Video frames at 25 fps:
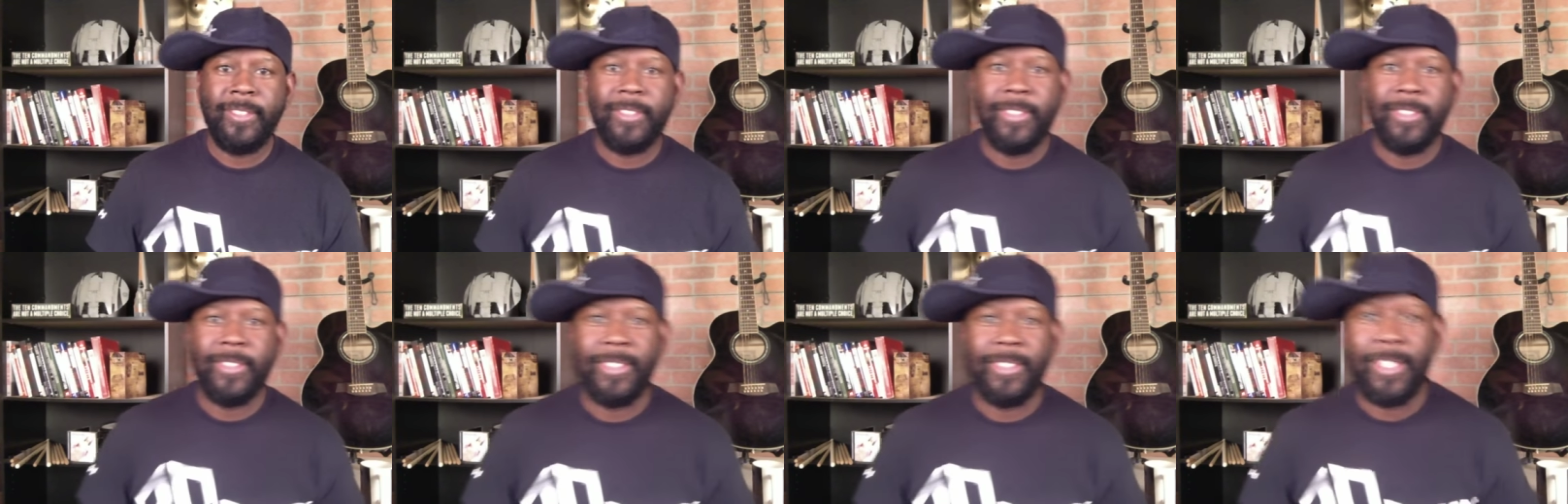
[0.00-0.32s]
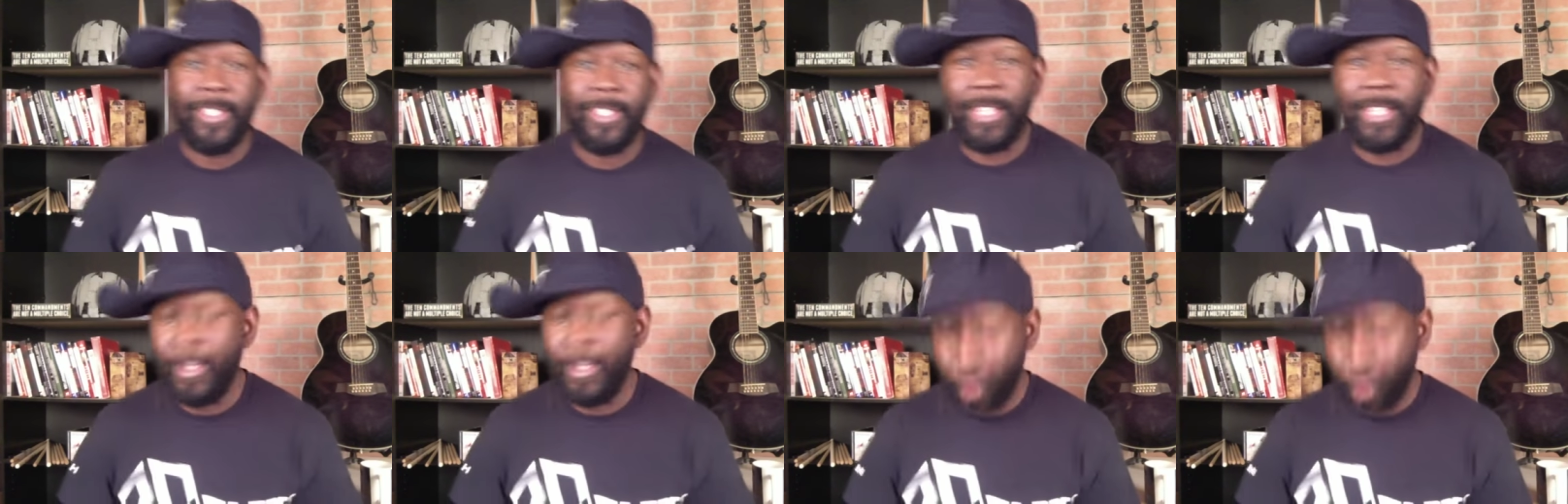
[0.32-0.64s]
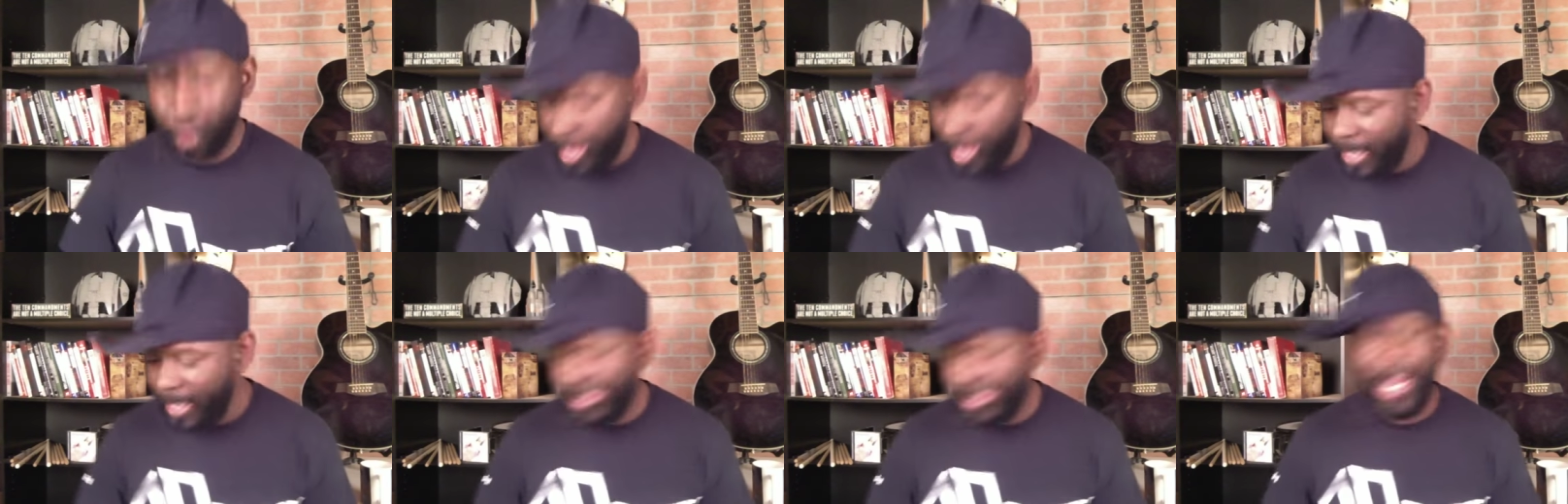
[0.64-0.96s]
You keep
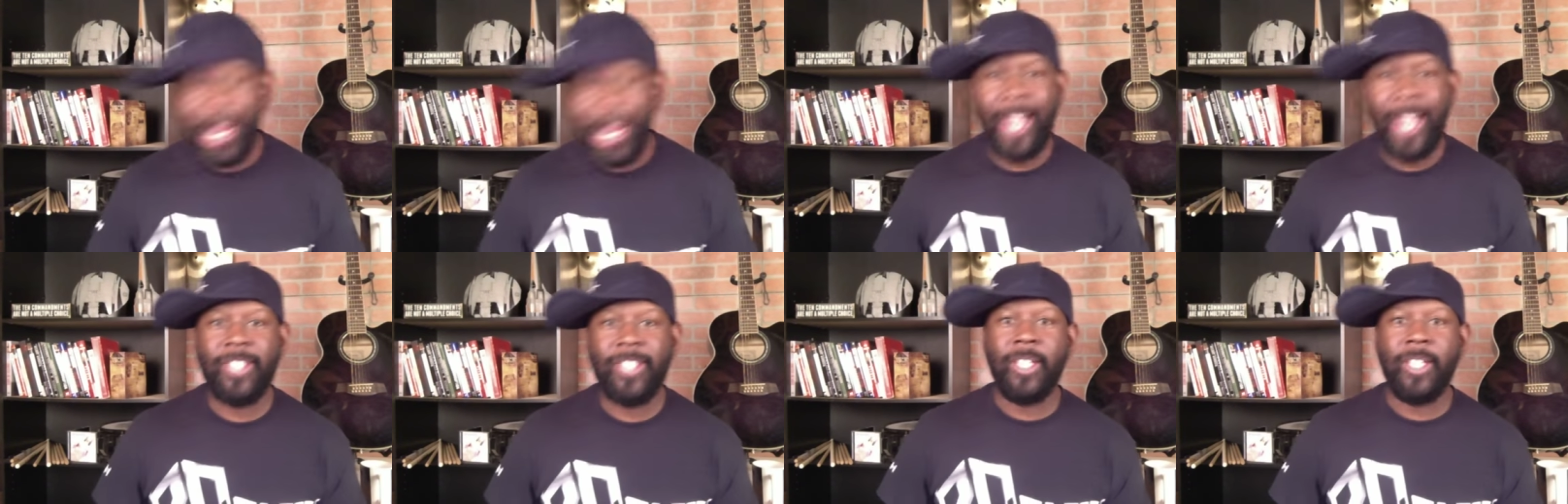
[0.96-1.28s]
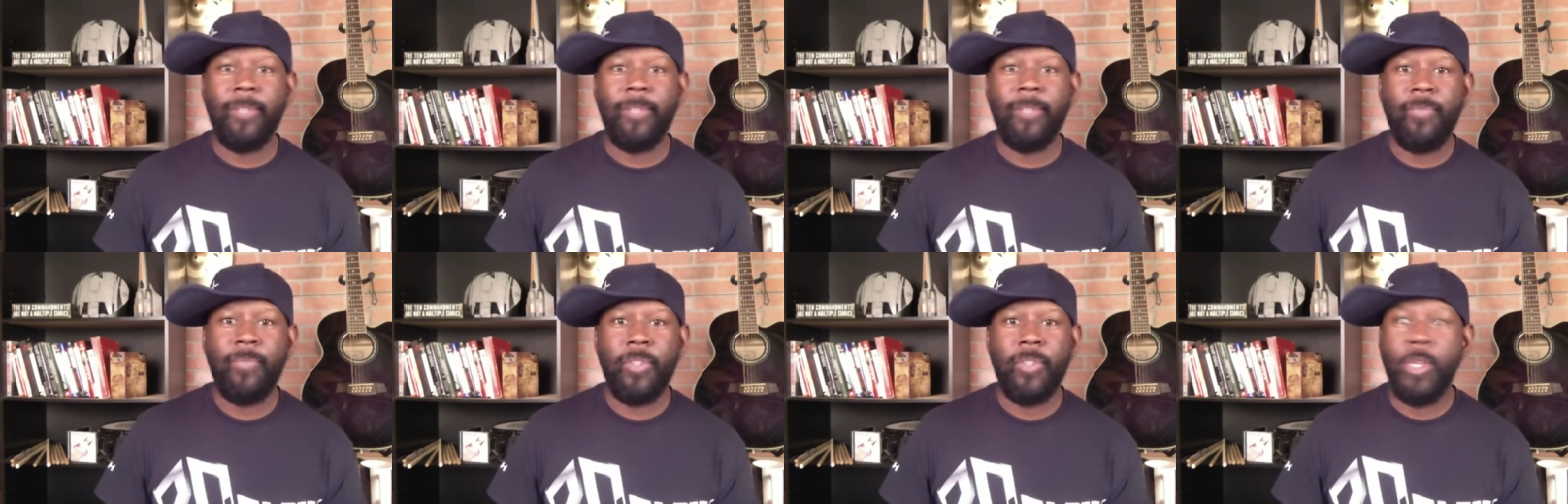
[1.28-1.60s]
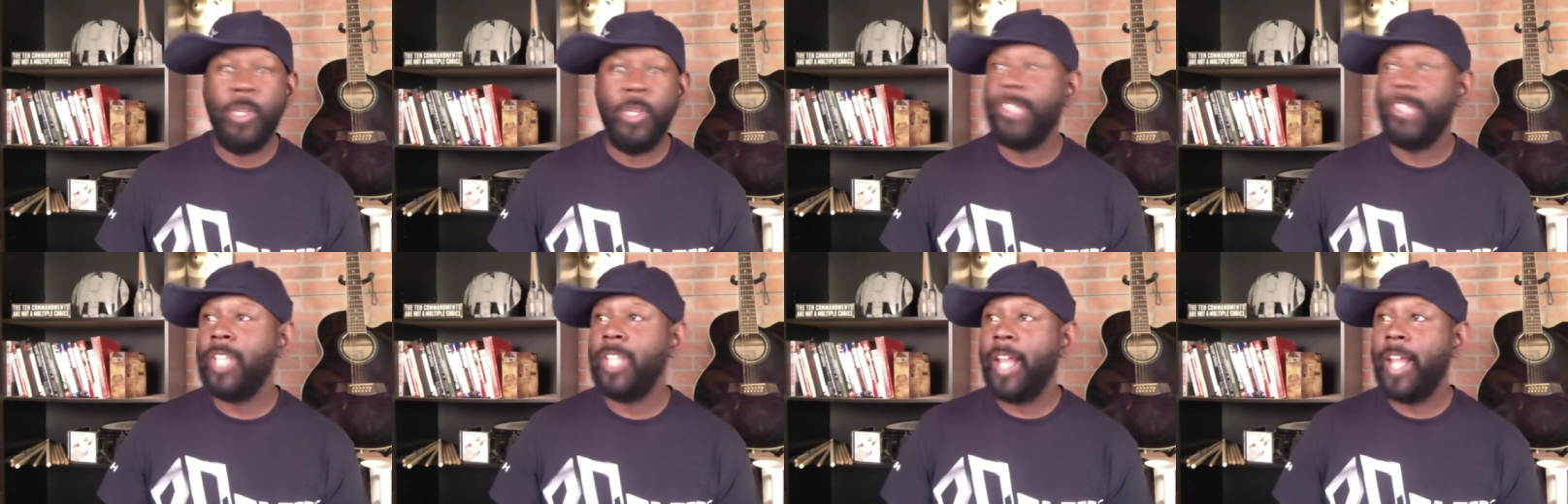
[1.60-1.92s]
trying to change it. You
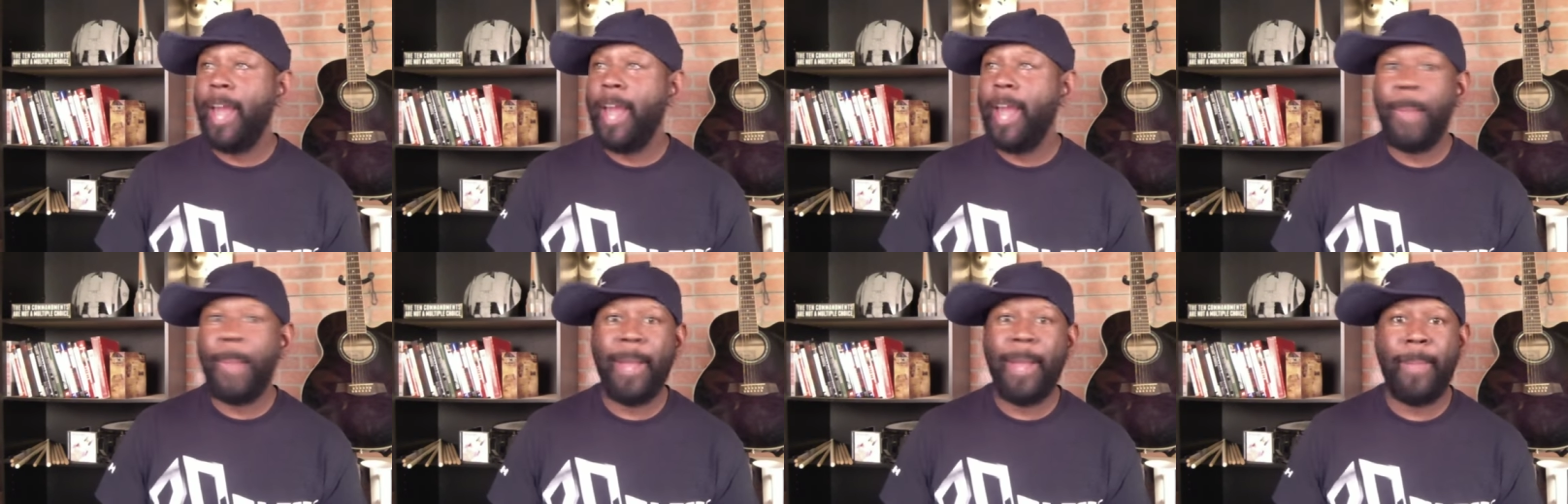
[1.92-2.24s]
can tell that by,